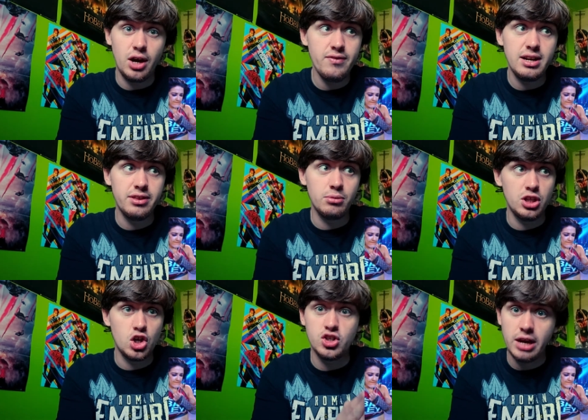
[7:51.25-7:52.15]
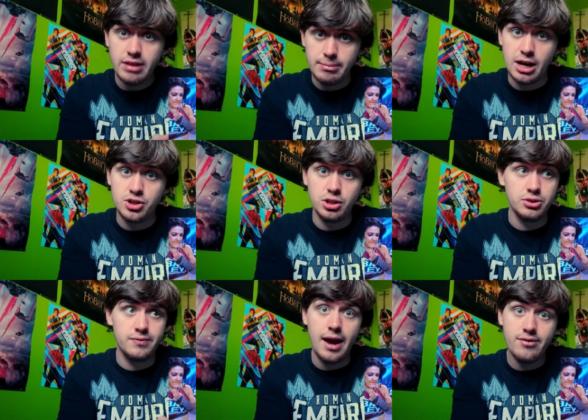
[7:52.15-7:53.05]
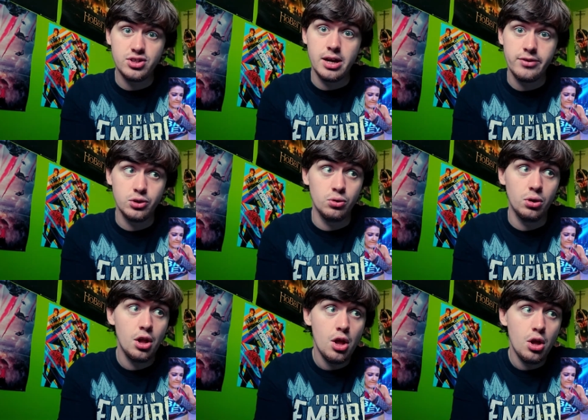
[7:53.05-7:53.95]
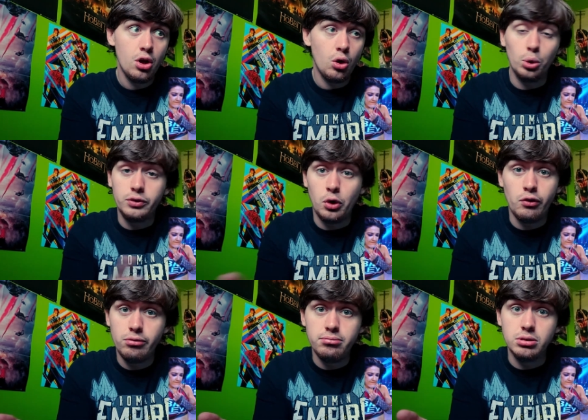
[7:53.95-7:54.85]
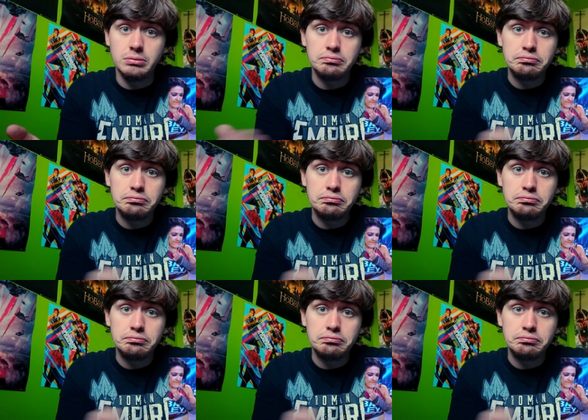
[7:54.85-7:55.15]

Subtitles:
I really think they should save that match till Survivor Series or the Royal Rumble.